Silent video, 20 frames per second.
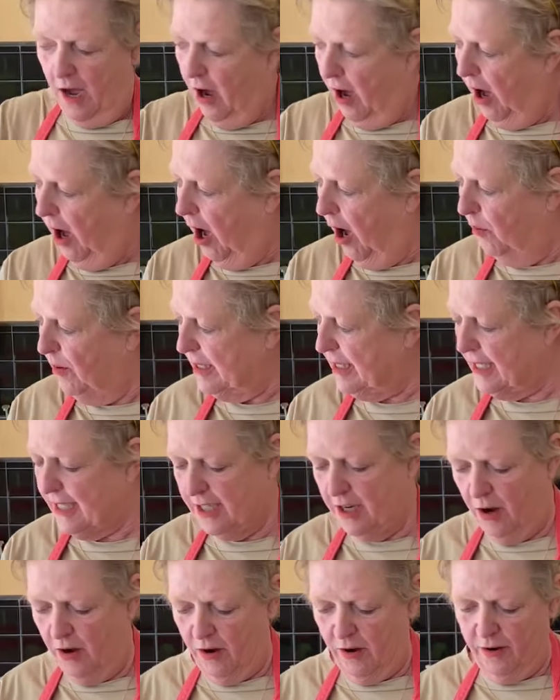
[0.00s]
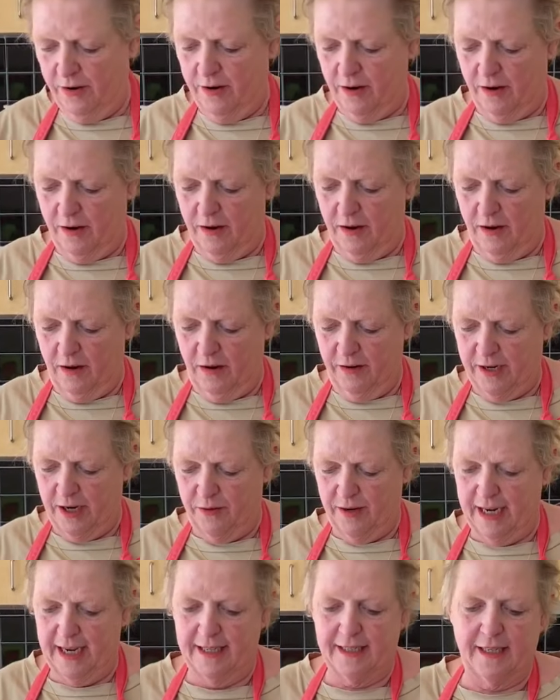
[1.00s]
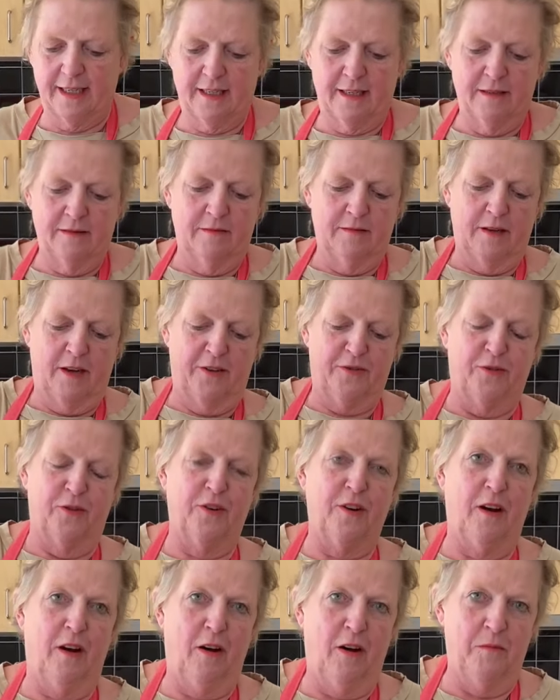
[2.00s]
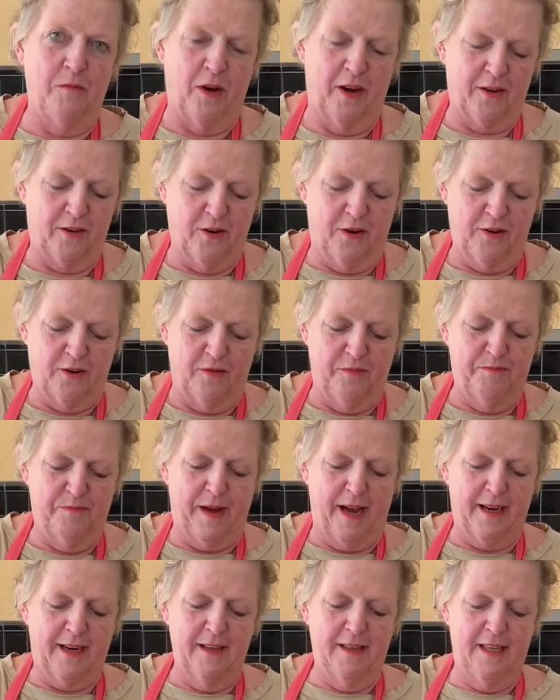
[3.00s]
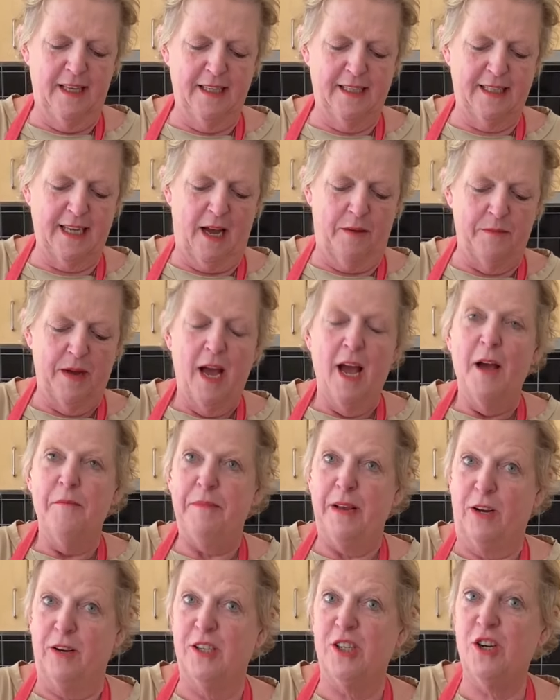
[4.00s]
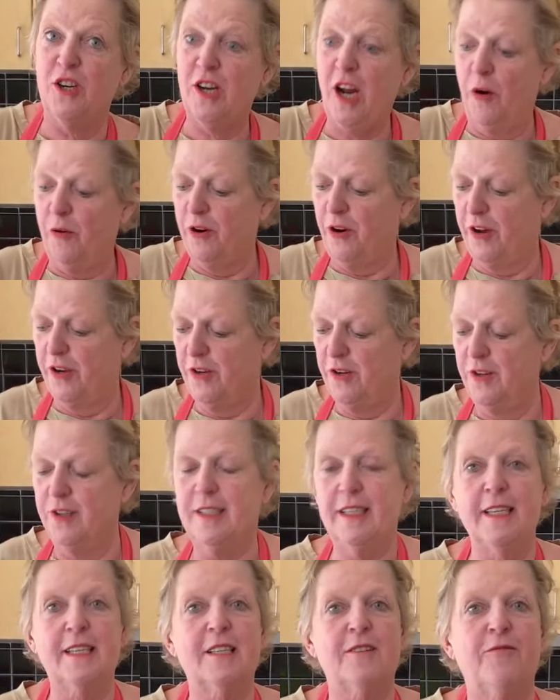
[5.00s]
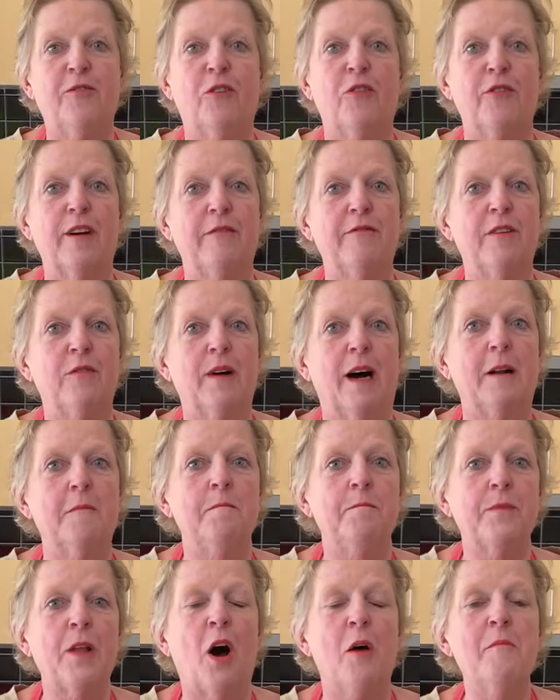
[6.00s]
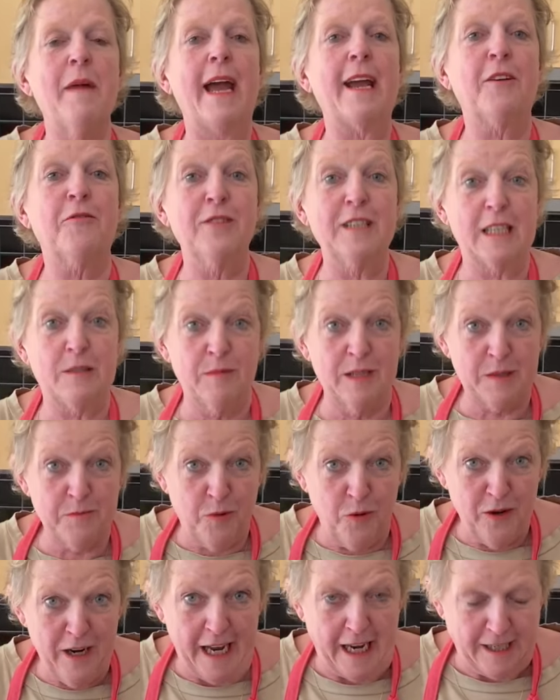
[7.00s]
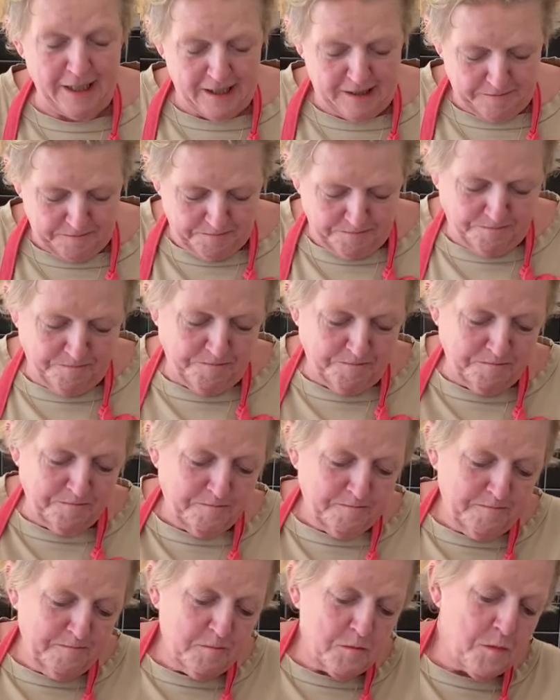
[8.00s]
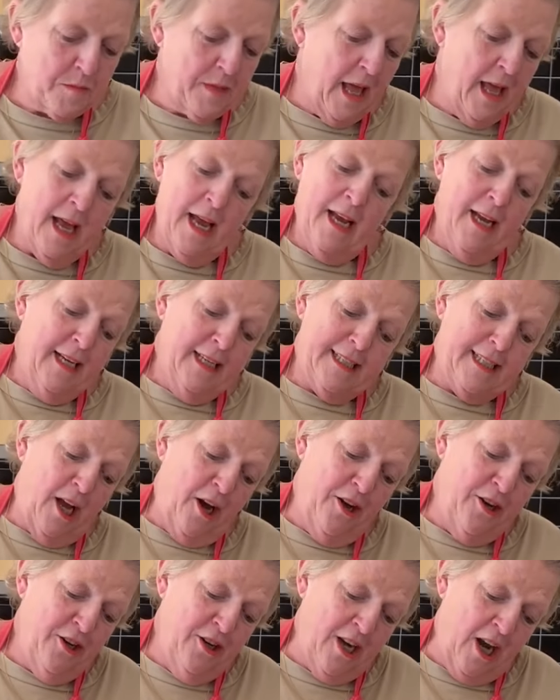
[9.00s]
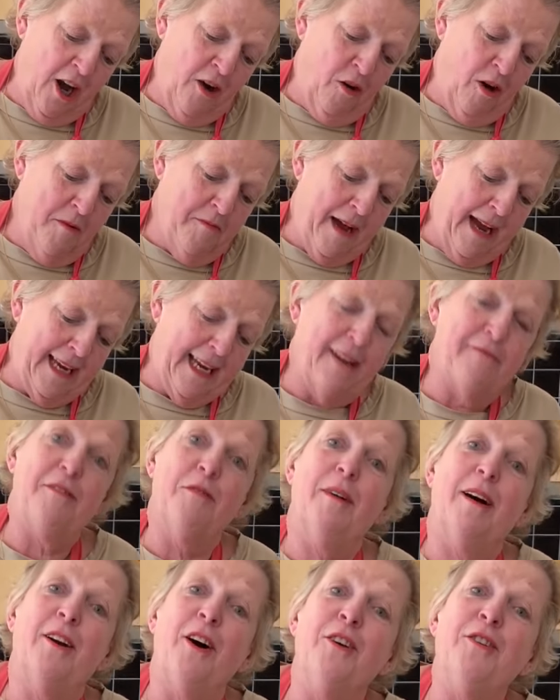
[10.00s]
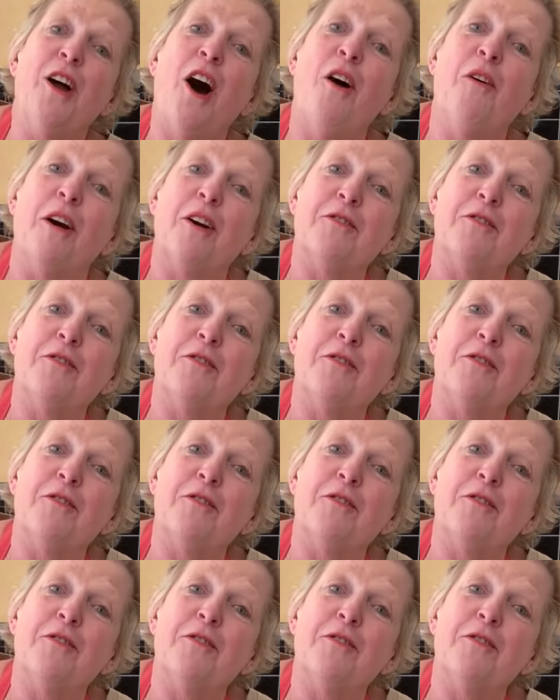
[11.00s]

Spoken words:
Oh, it's gone. Oh, no, it hasn't. I thought, oh my God, I'll bucket this up. Because you know what I use this for, everyone? I make Christmas puddings. So, you know, I make everyone, I know, a